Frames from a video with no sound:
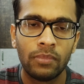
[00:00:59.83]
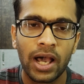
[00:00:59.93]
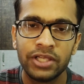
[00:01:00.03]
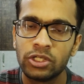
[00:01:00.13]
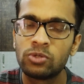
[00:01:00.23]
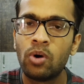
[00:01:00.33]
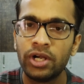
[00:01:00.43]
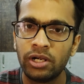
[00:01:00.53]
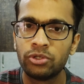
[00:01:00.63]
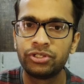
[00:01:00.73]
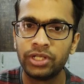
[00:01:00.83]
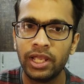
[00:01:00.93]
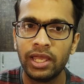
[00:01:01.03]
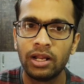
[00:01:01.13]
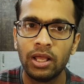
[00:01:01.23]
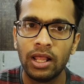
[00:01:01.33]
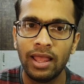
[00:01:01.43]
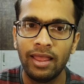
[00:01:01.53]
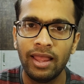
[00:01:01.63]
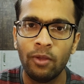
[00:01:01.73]
I just wanted to share
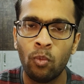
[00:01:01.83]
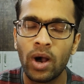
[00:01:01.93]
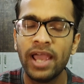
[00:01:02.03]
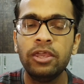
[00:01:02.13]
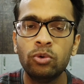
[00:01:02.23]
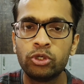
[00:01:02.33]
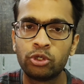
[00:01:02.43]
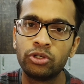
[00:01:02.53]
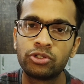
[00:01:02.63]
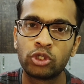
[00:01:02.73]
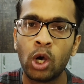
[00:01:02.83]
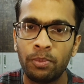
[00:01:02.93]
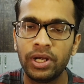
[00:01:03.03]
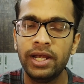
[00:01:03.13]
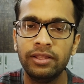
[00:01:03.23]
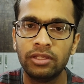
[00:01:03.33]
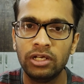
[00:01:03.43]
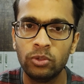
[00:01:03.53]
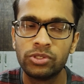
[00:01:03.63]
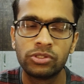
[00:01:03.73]
why you should stop reading the
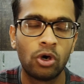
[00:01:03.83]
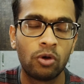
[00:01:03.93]
news